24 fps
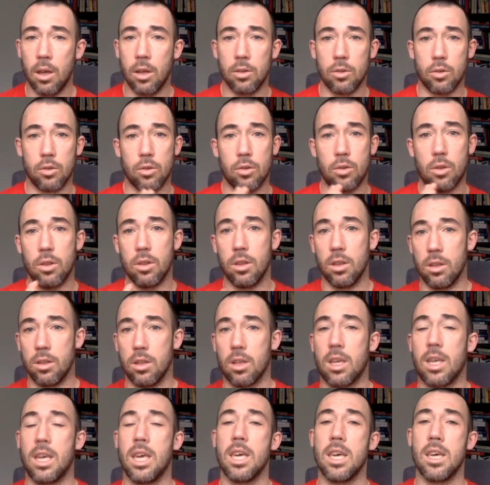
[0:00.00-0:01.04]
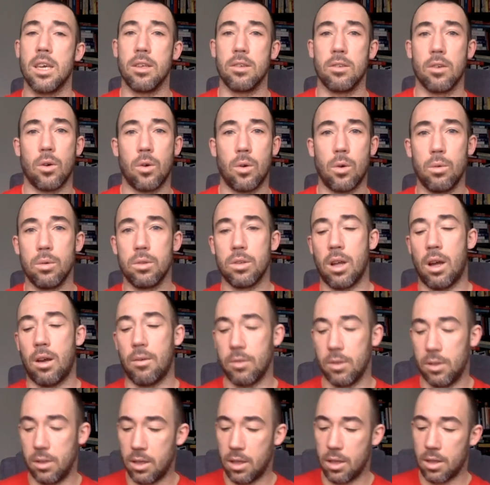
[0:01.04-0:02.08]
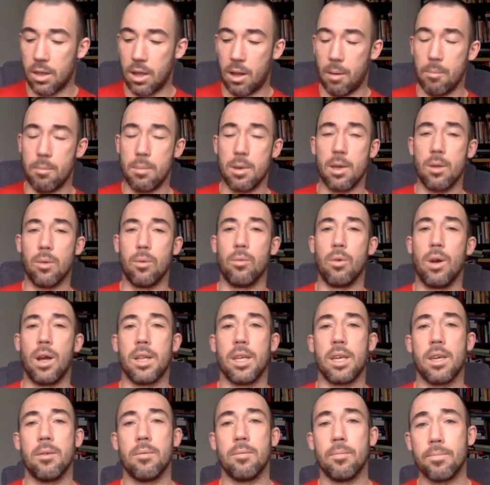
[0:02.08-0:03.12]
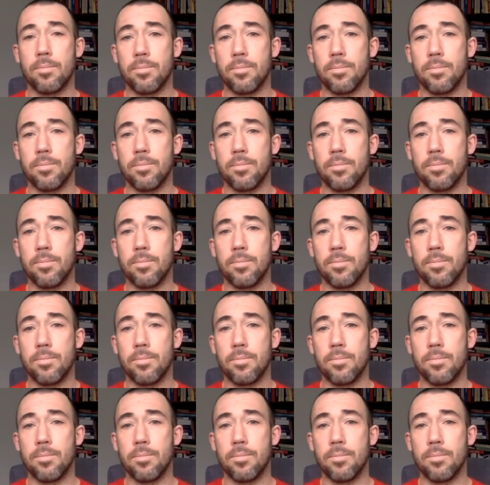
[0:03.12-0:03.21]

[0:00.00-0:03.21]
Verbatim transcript: Just the, the key is always having that meal ready